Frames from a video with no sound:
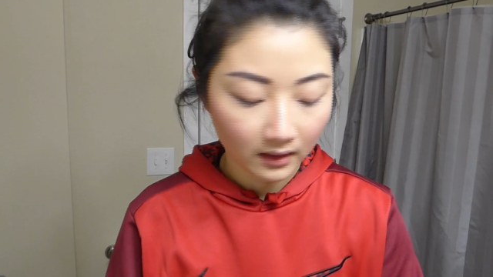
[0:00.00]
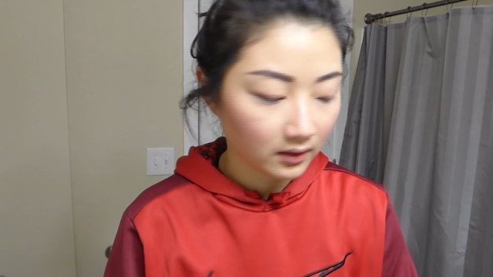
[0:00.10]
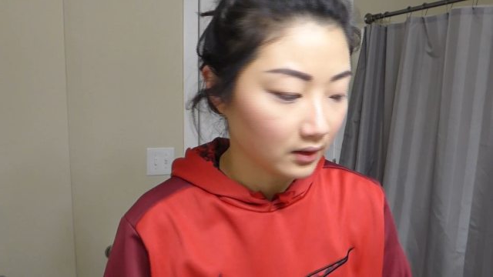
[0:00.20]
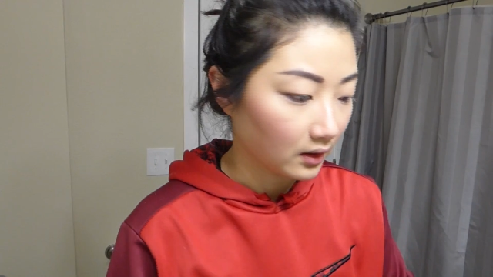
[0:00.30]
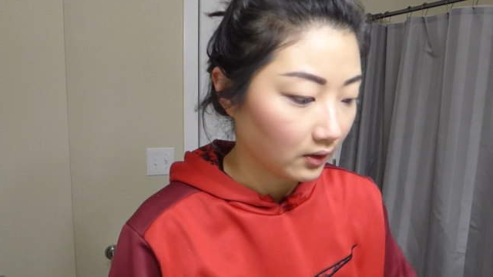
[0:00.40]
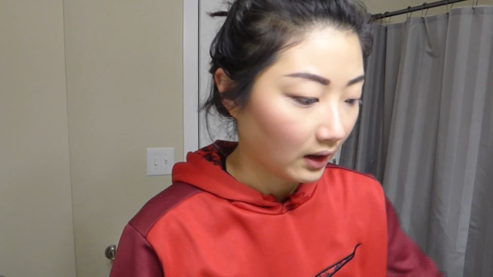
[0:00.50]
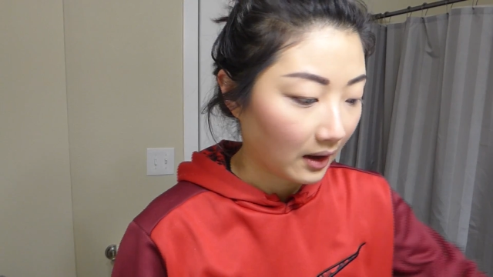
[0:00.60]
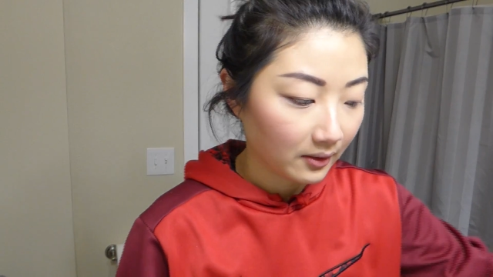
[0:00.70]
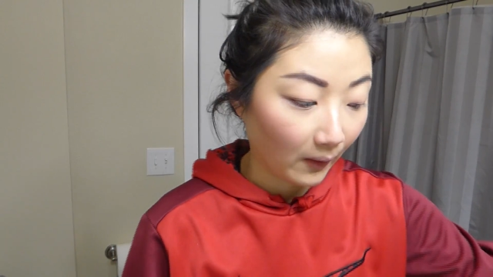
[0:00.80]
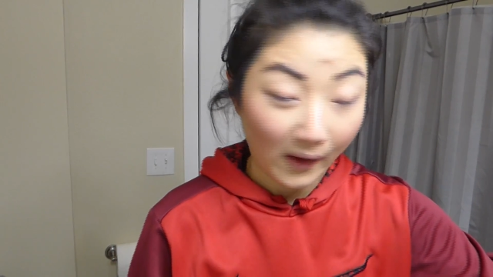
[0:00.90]
you know,
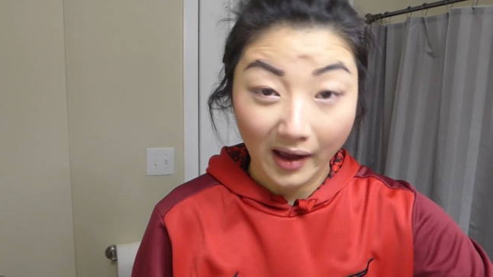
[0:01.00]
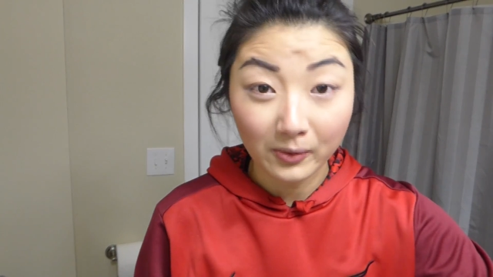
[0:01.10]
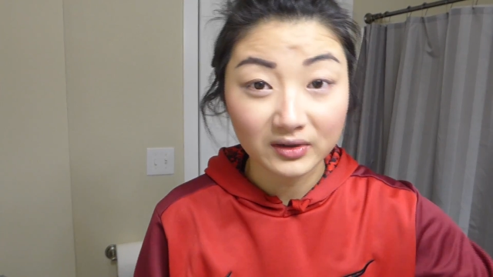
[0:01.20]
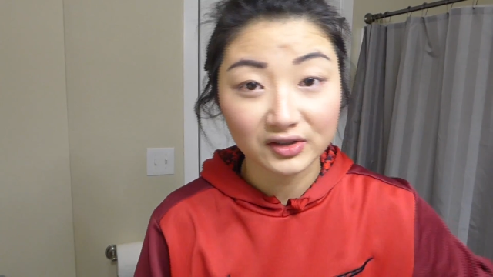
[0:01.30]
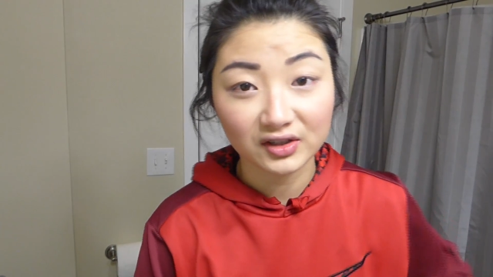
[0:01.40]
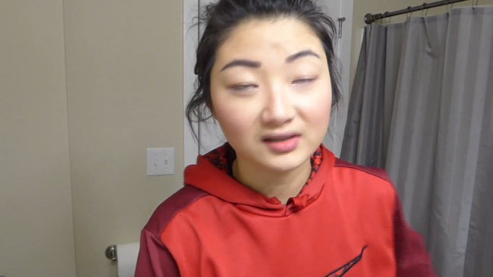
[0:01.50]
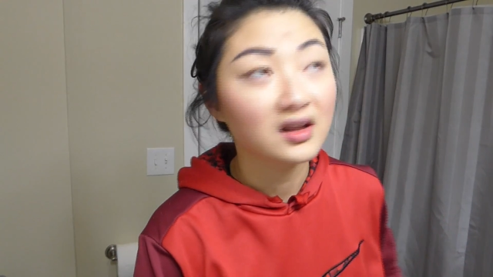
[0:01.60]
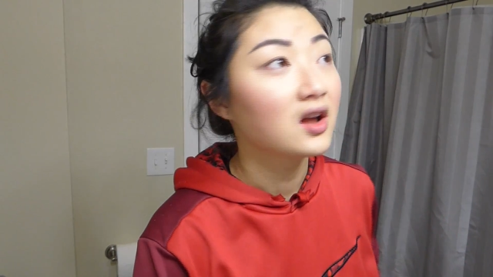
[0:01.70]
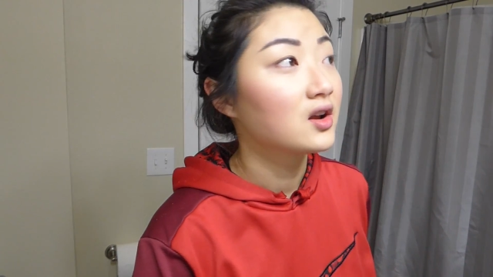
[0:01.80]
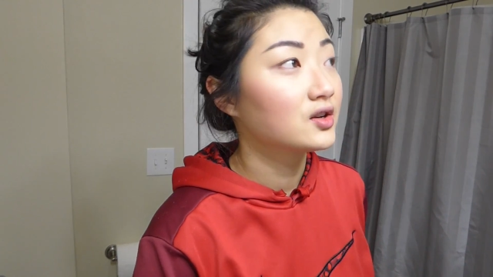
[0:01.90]
I was
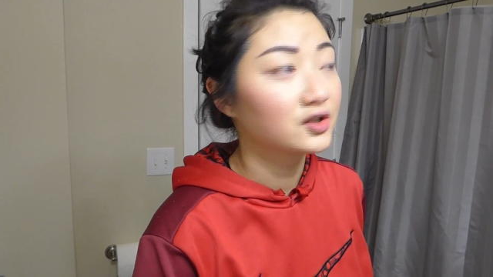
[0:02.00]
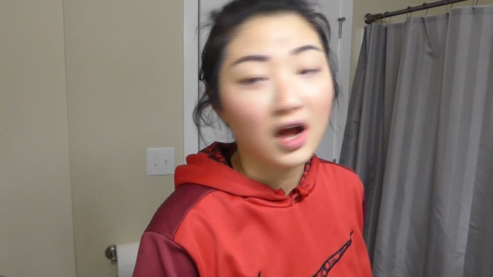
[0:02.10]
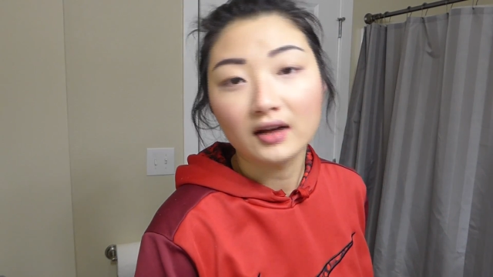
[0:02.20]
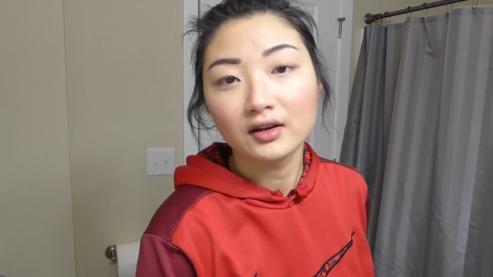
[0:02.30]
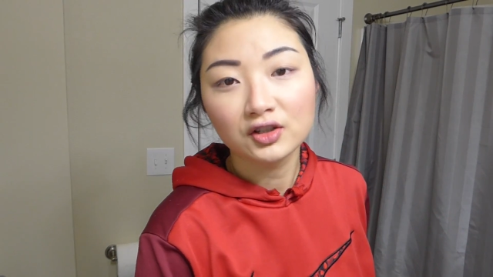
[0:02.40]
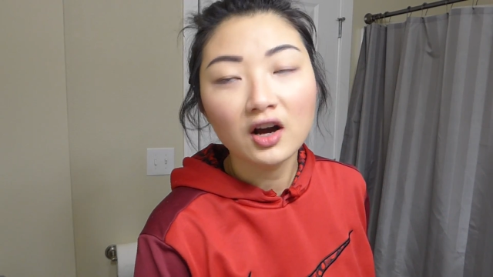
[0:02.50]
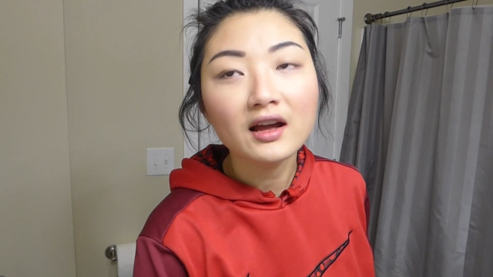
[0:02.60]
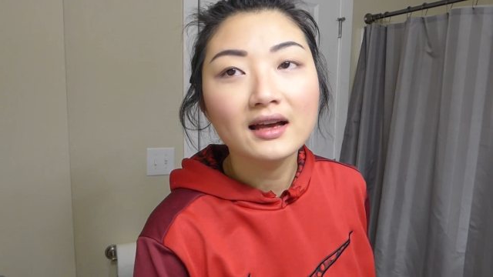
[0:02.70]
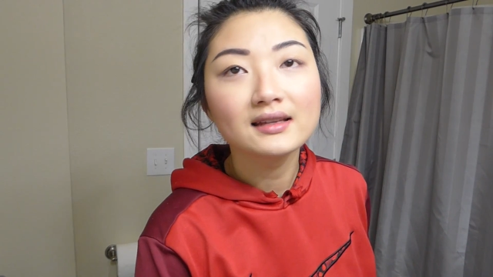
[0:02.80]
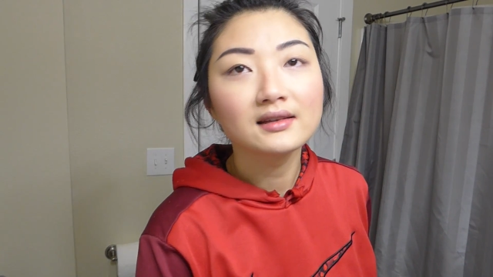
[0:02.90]
just shocked. It
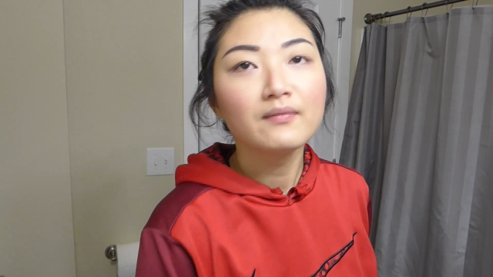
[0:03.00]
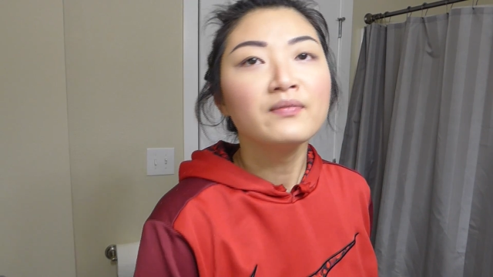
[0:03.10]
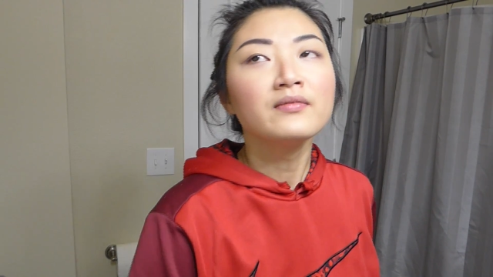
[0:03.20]
took us